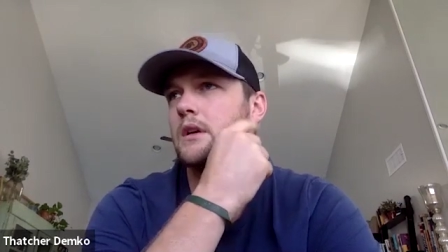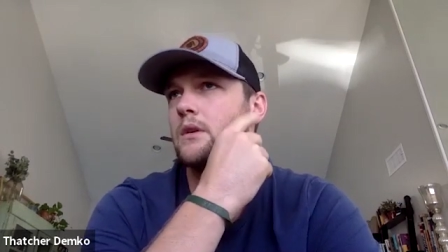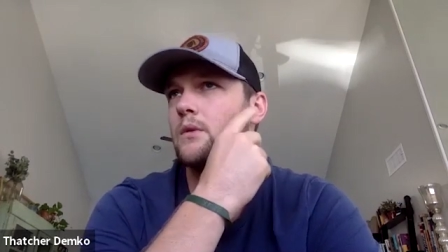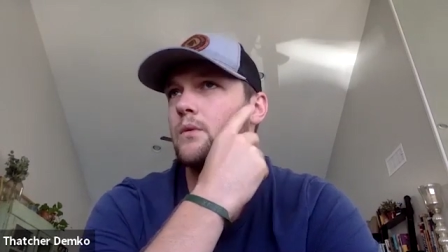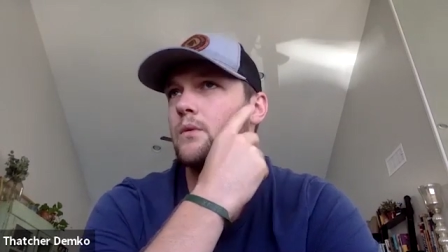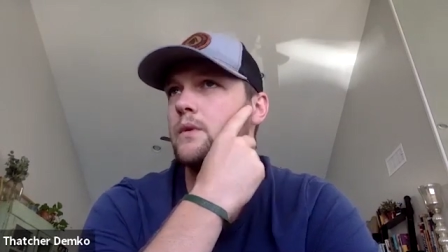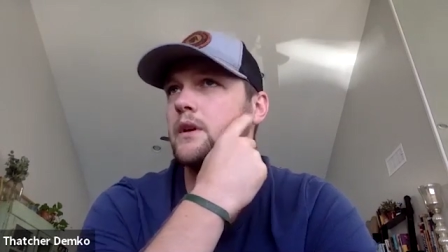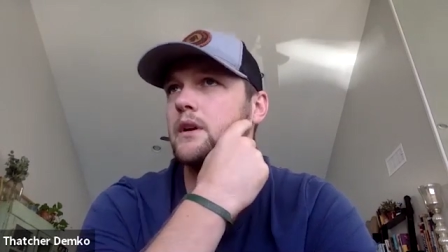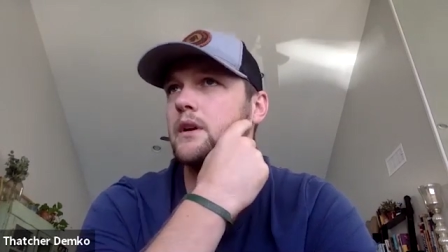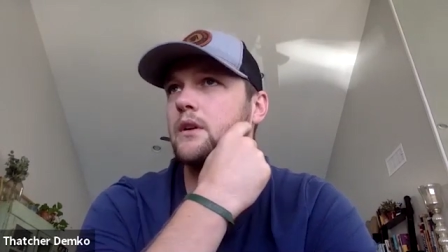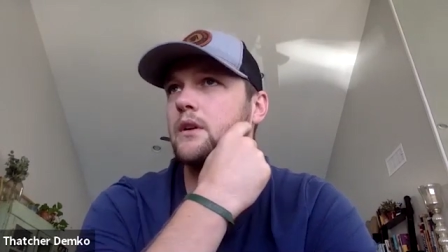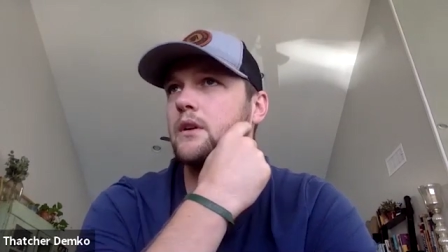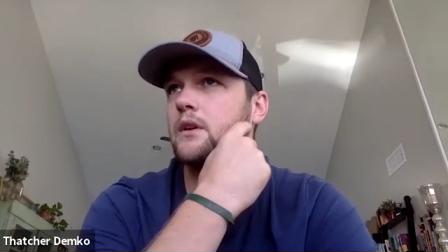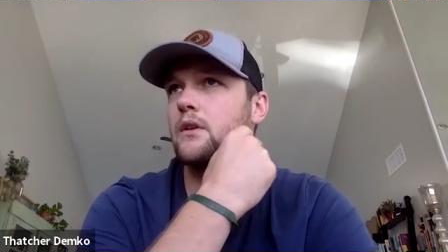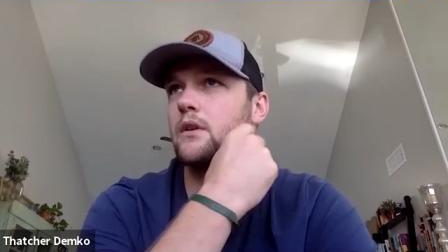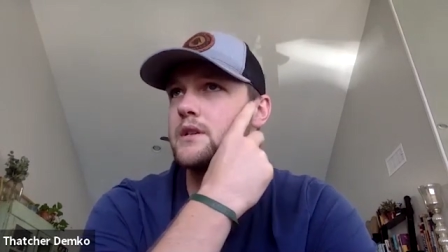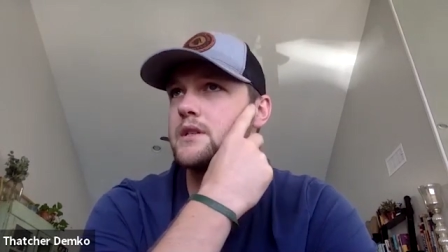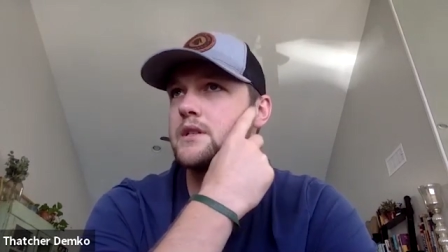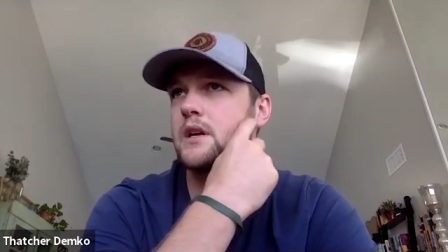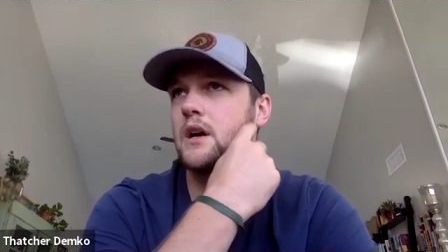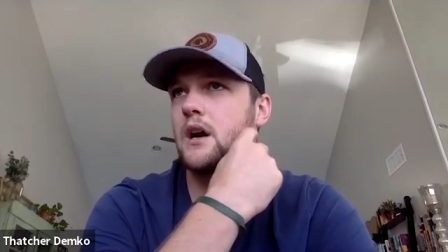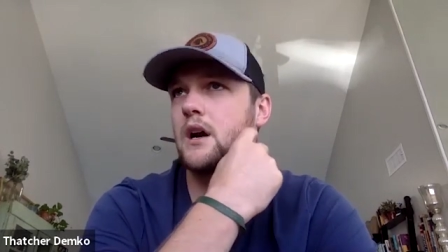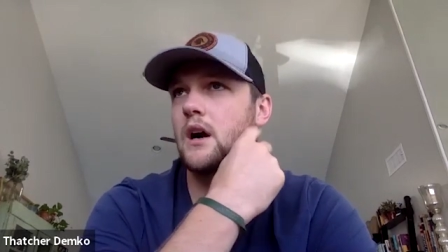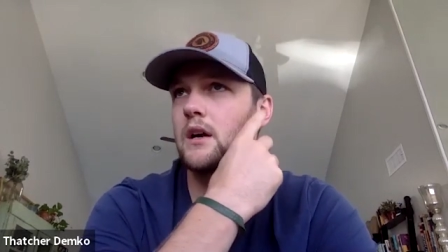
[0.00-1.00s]
we had
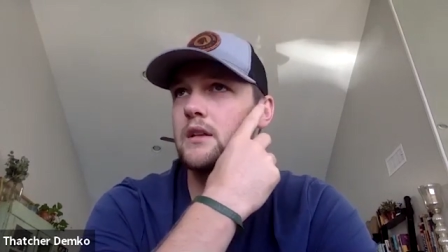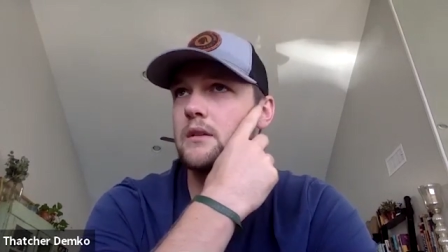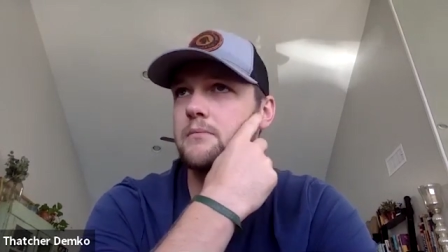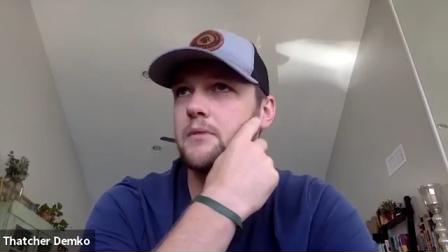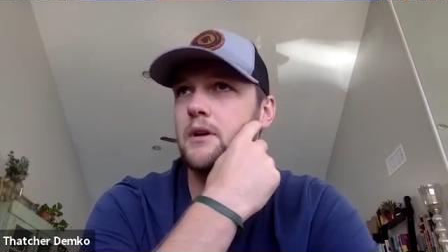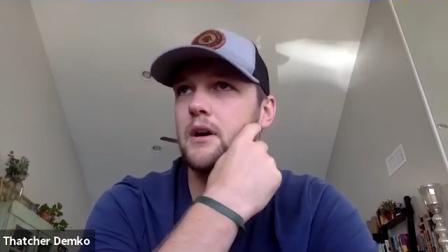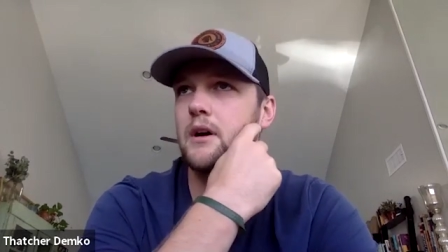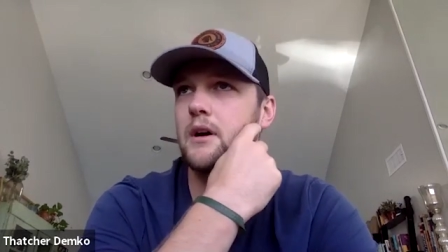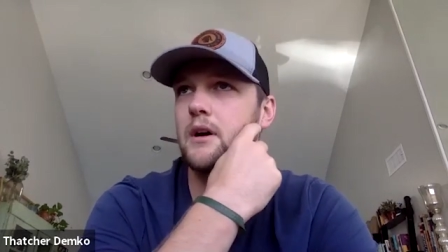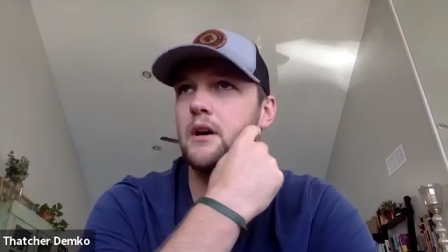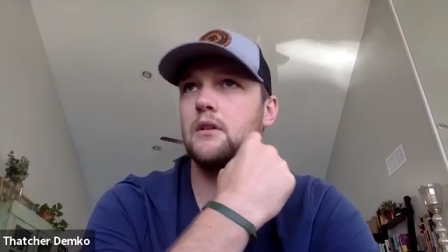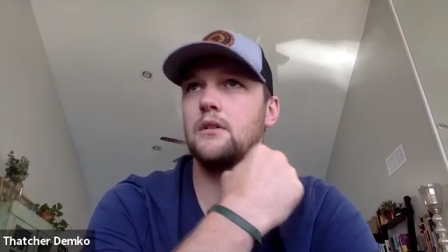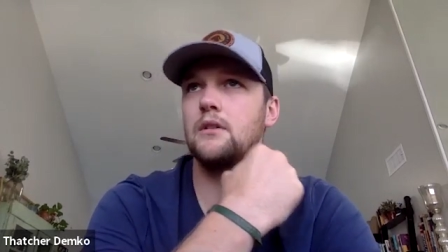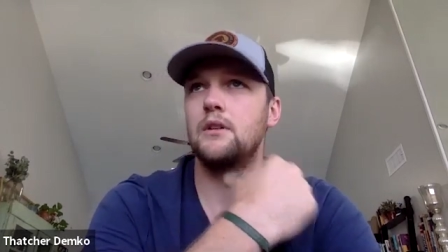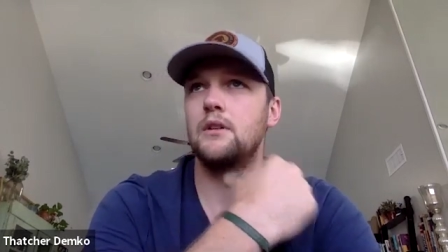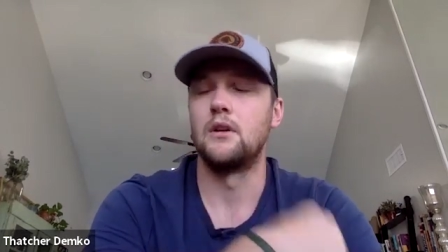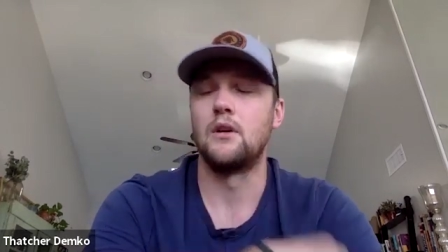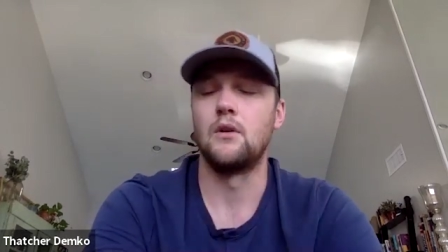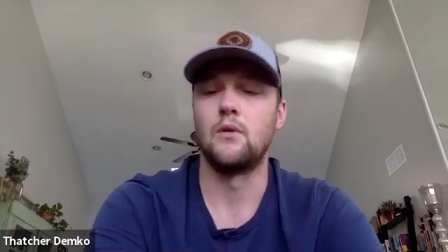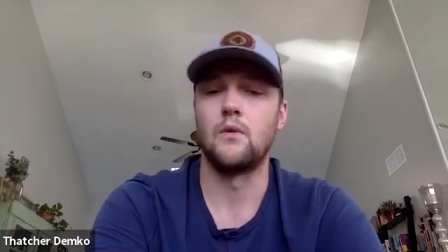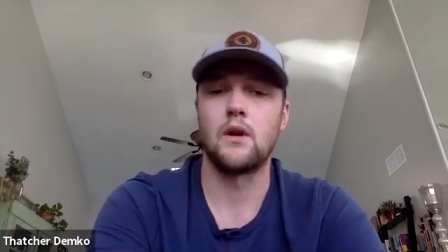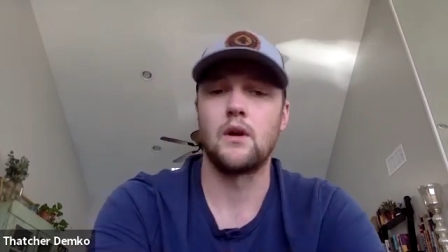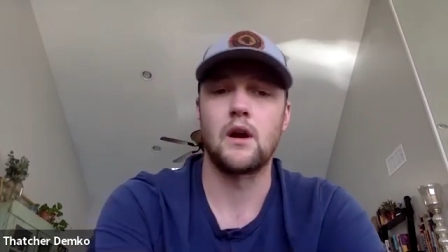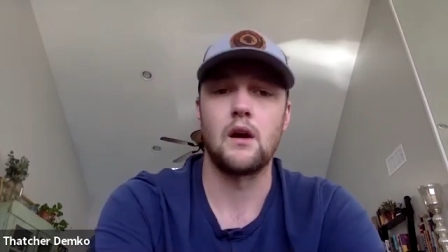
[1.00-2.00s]
always talked about you
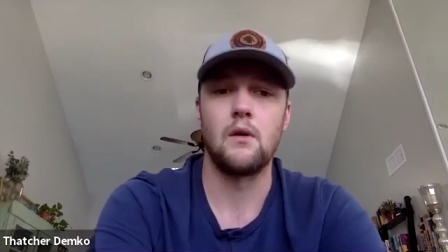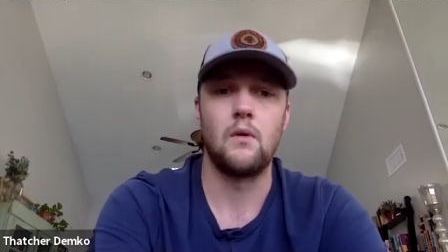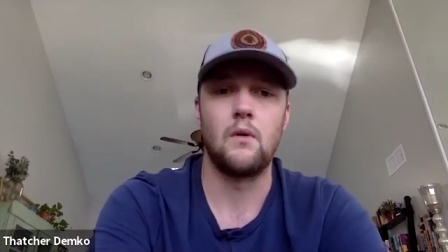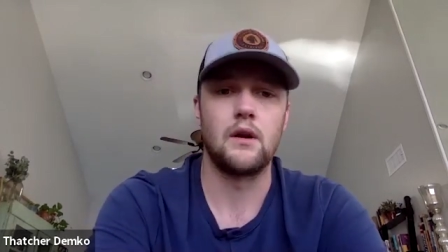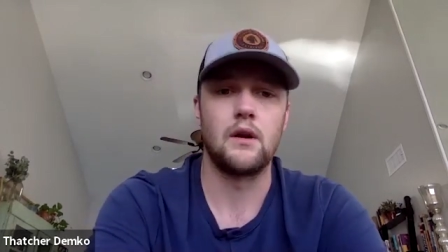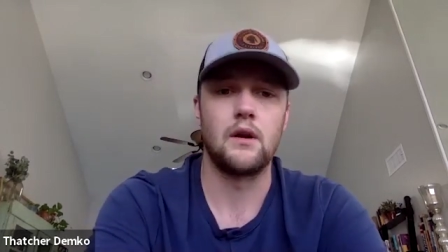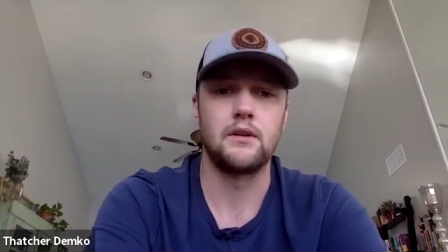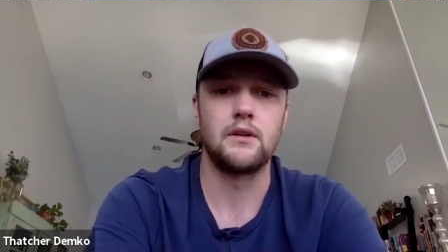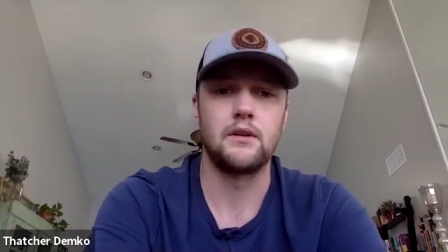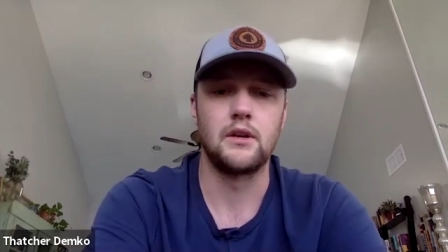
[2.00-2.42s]
know where I wanted